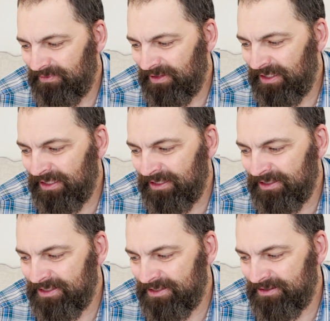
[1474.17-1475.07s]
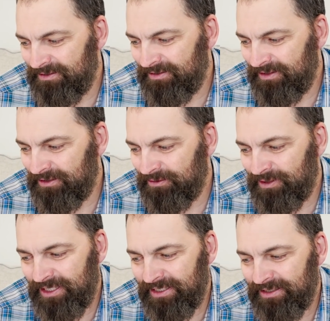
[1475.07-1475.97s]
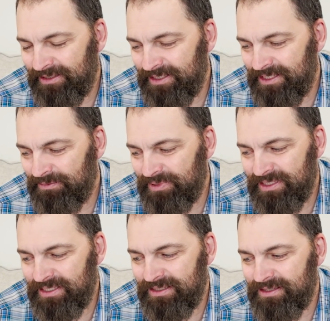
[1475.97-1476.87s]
and they're running a decent business,